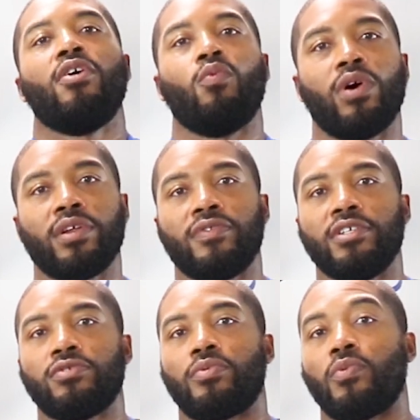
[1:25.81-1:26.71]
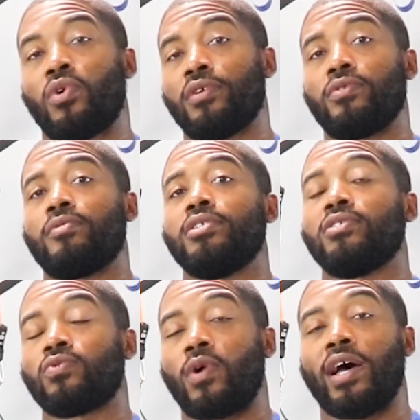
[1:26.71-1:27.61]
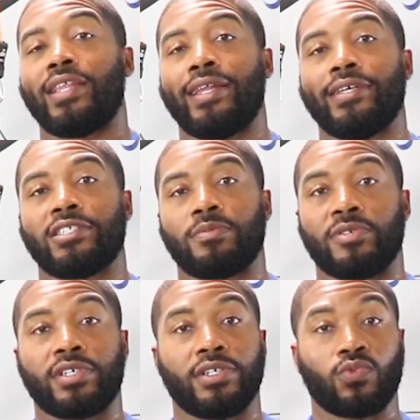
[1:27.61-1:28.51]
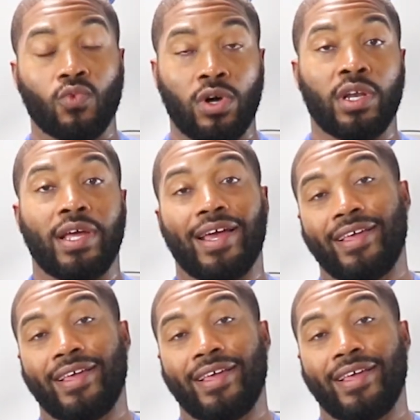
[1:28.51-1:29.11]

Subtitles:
One of the reasons why that is because one,